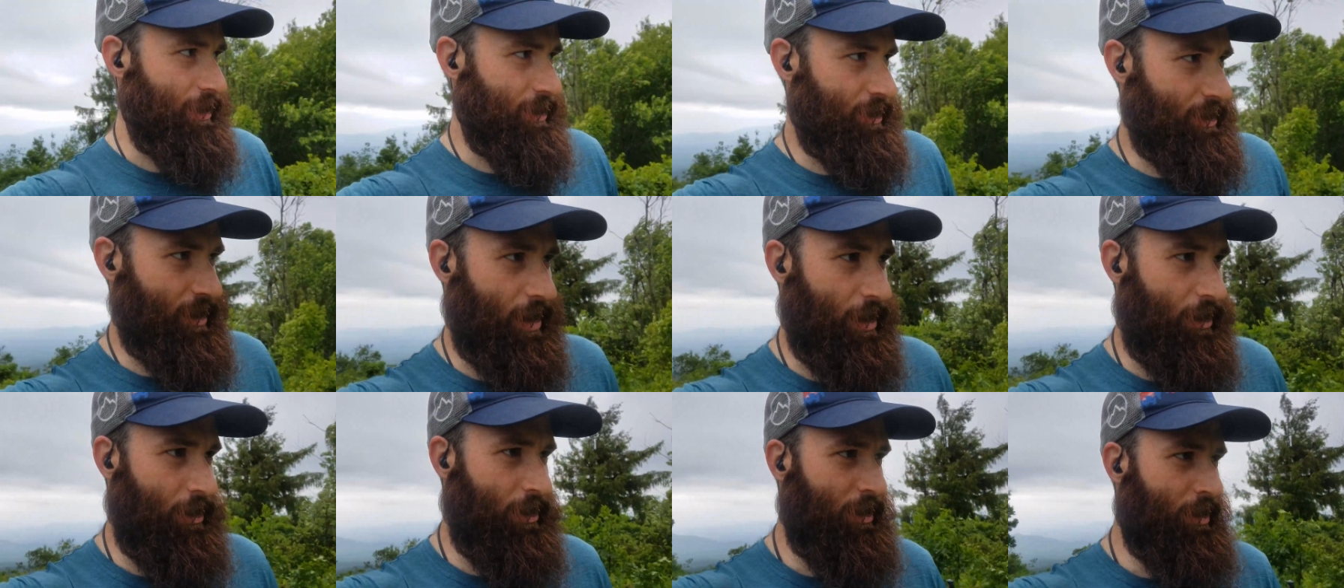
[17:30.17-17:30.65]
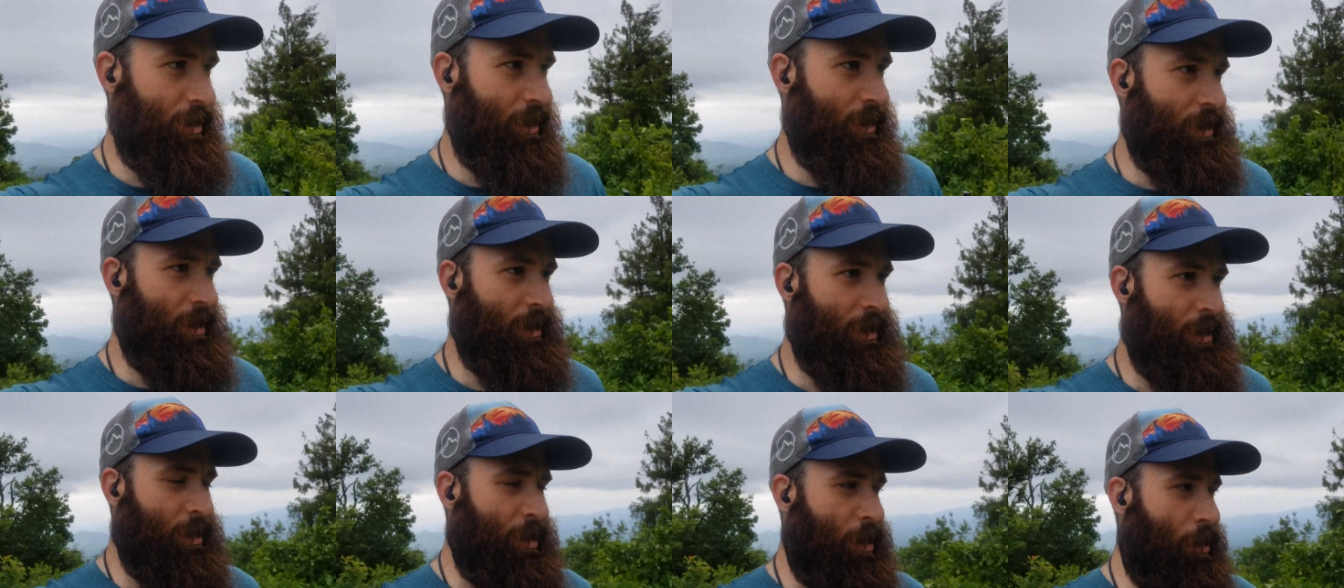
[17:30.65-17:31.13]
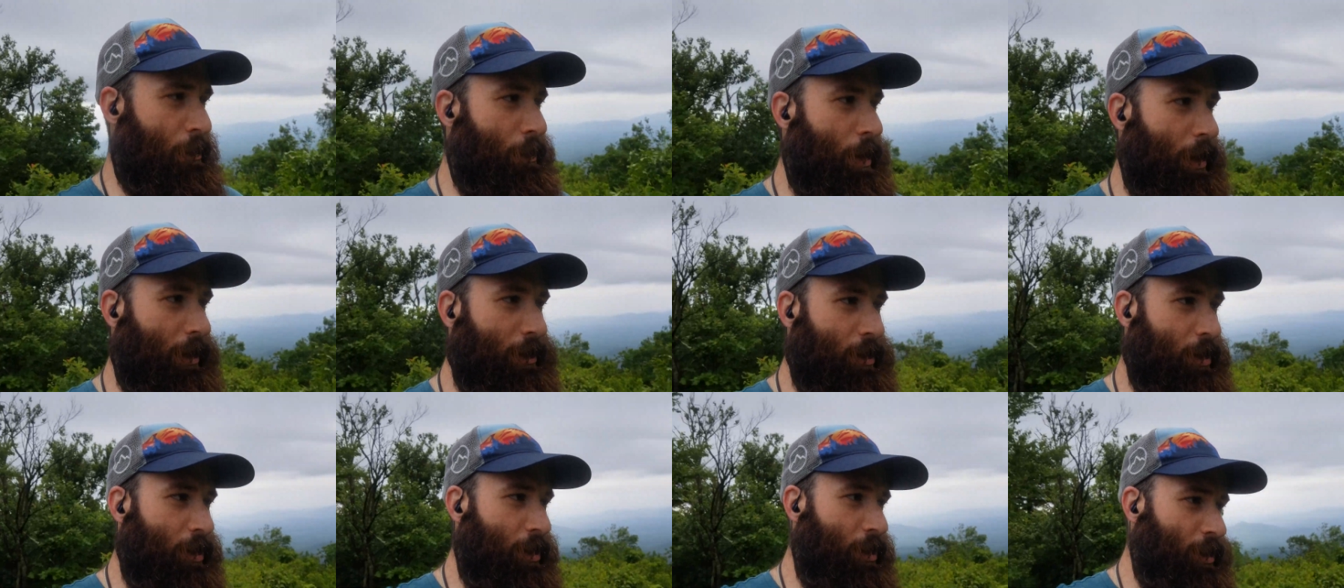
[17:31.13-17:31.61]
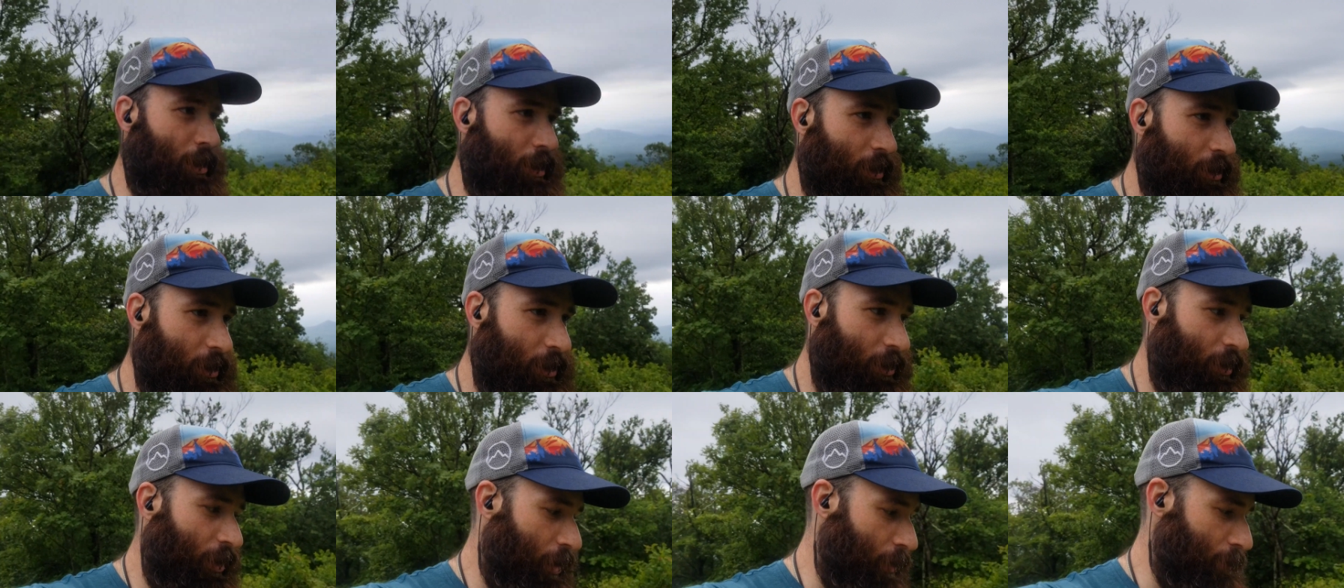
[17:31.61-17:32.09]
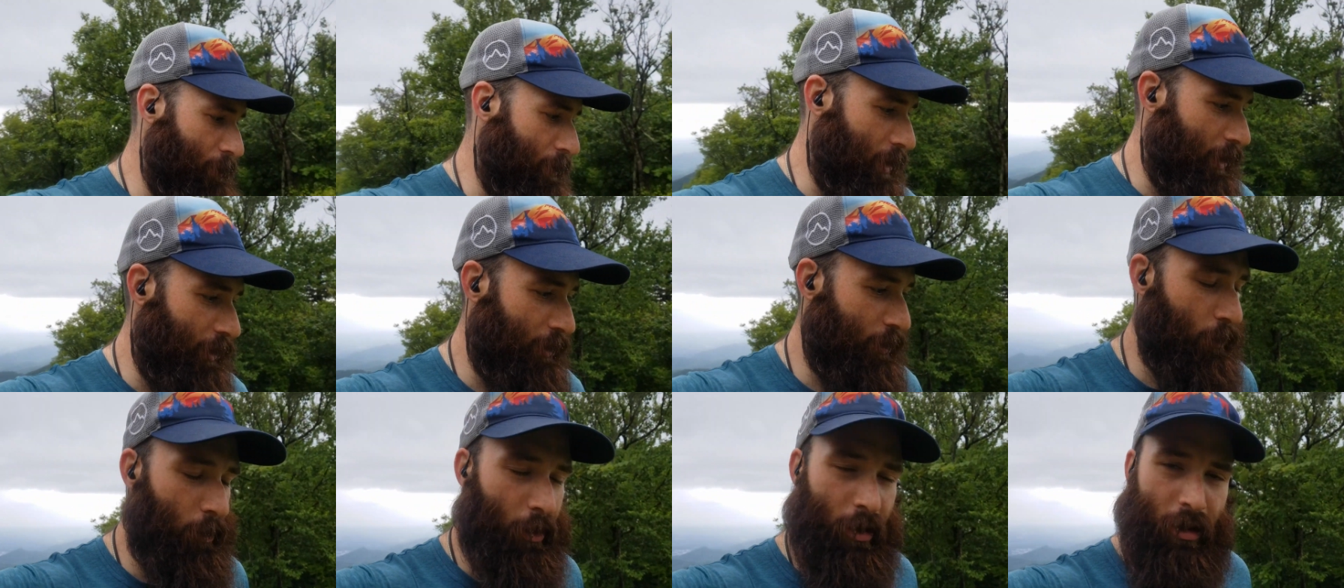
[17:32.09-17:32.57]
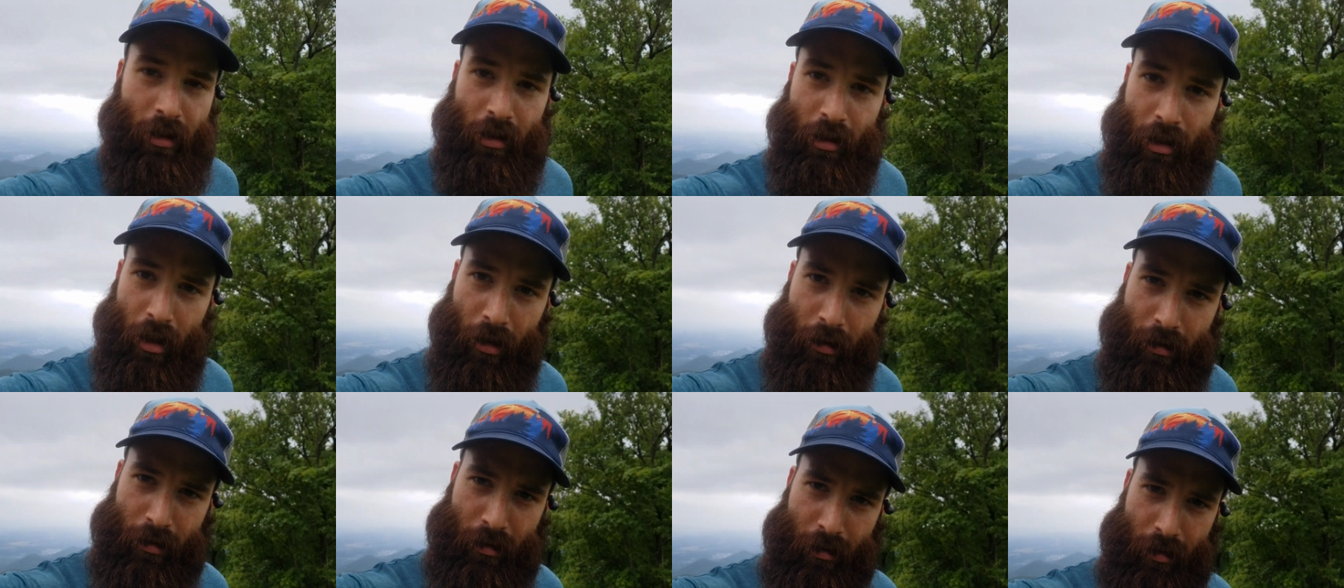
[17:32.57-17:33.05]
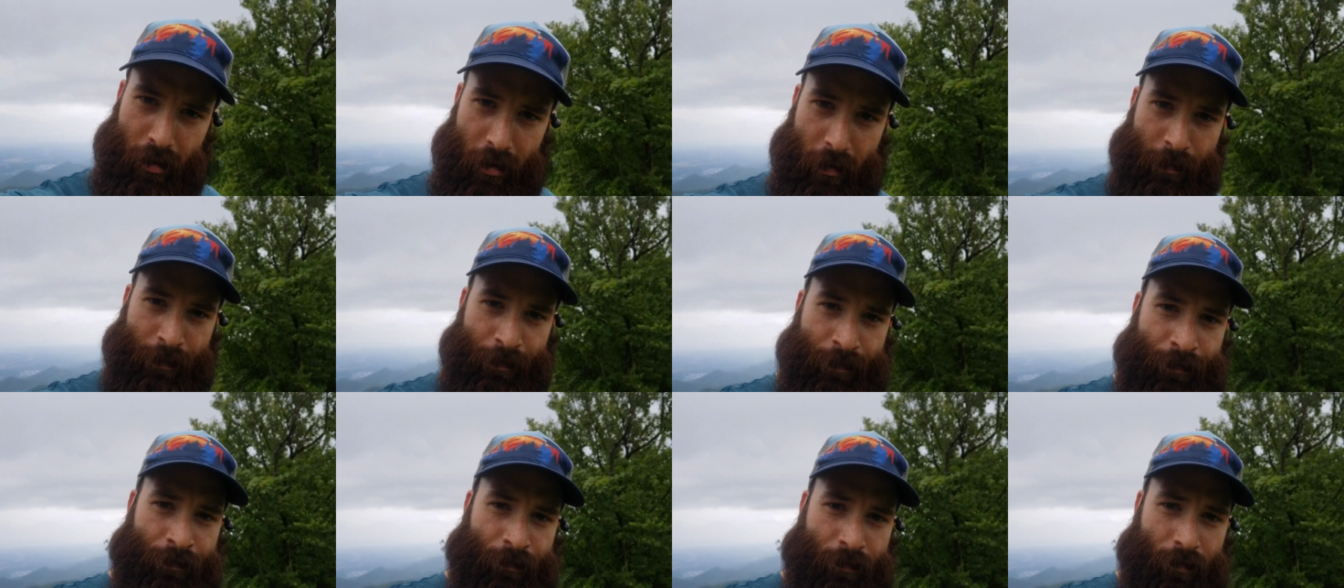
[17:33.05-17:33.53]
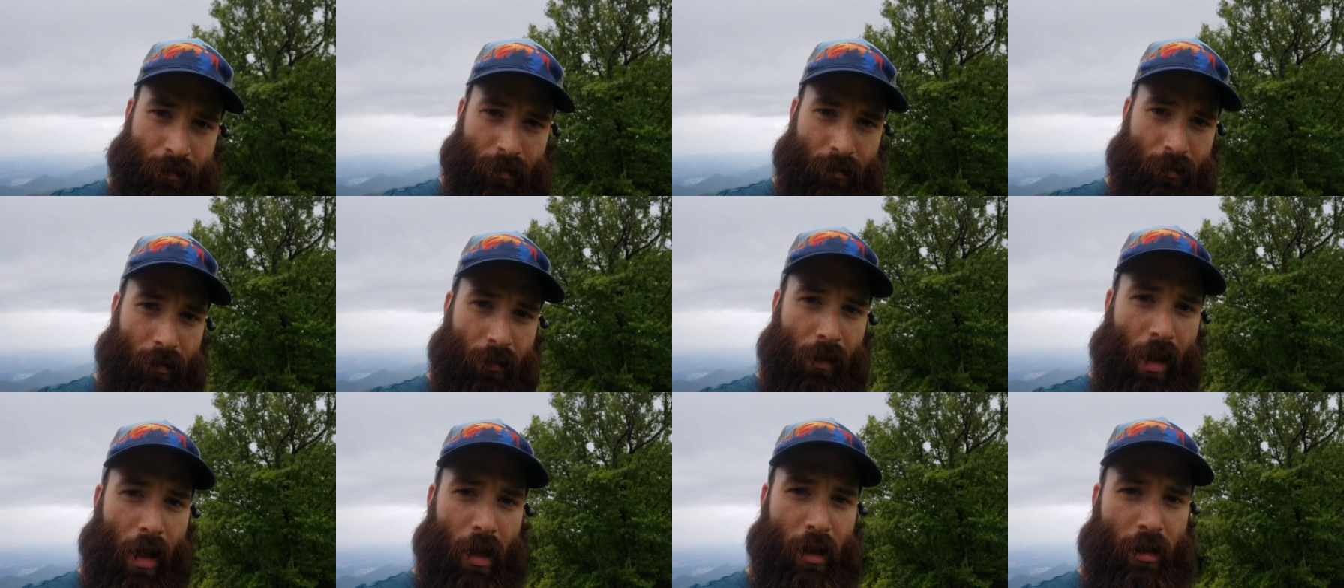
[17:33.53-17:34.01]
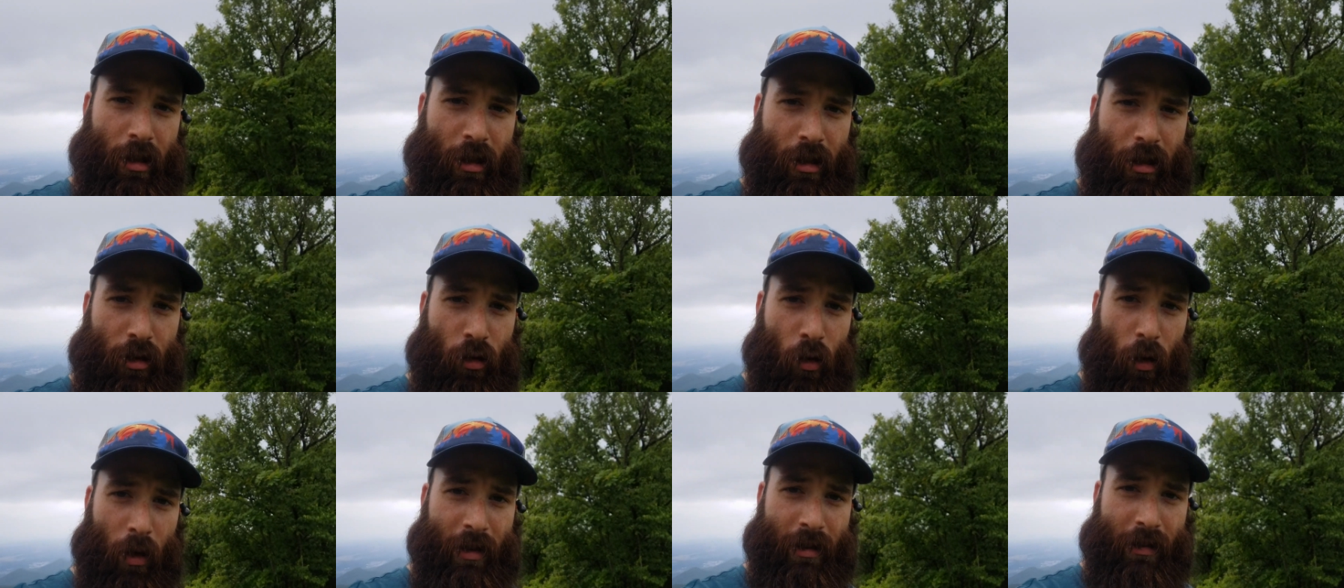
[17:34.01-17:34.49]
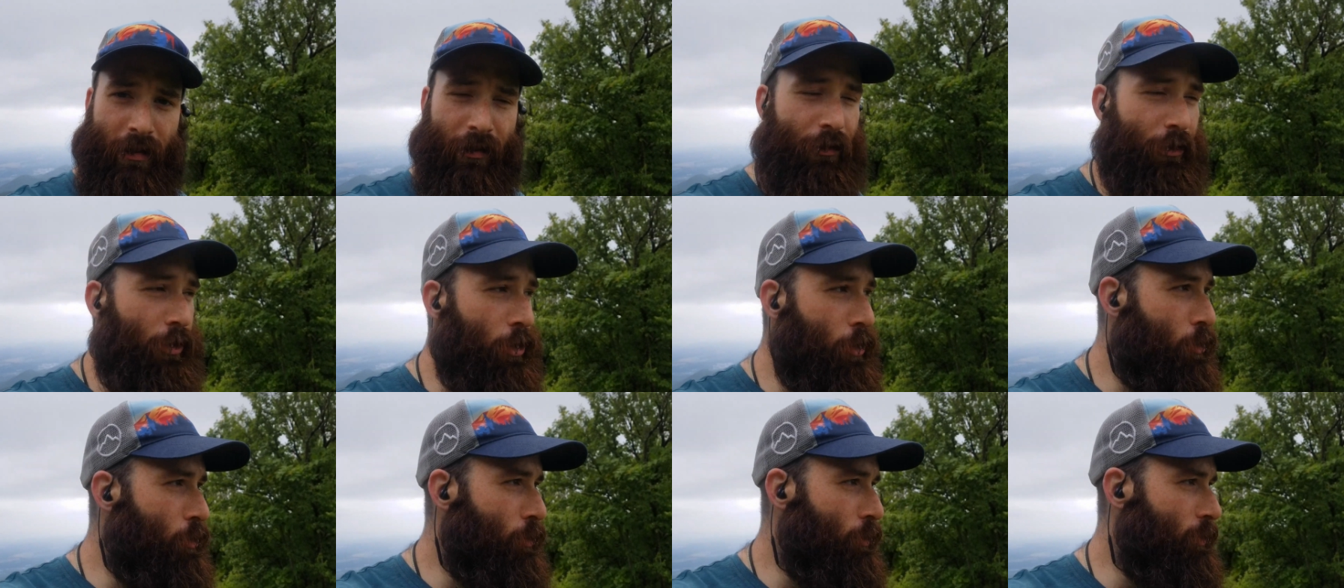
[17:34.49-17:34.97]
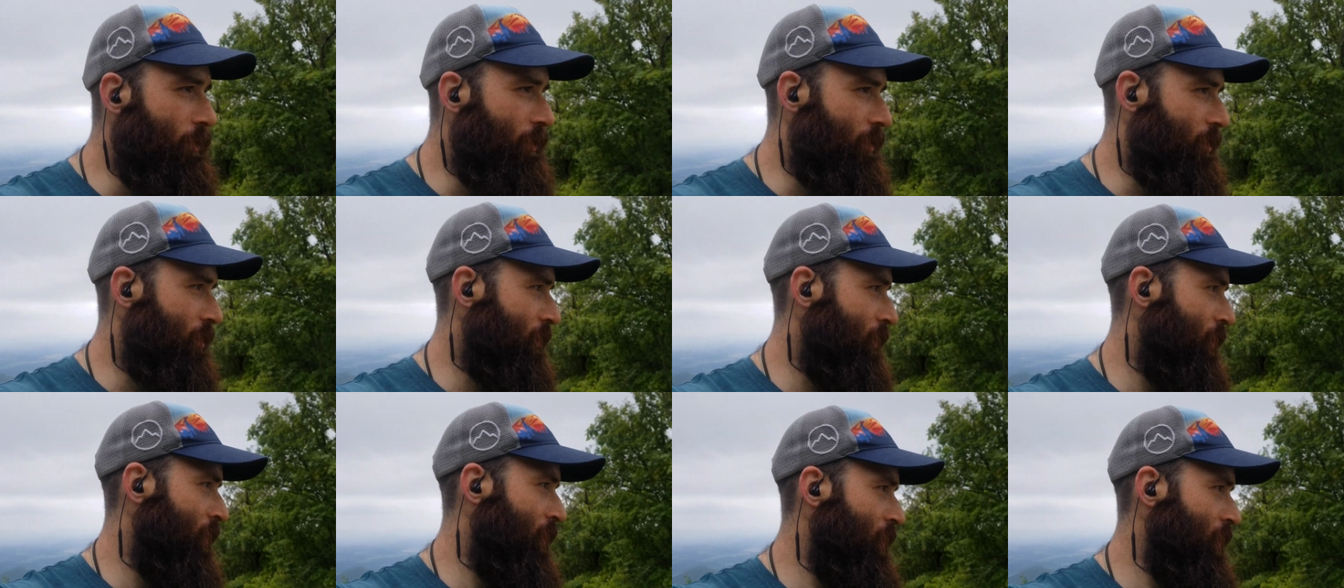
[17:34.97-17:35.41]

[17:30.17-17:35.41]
So I'm about to climb down to one of the shelters and destroy some foods.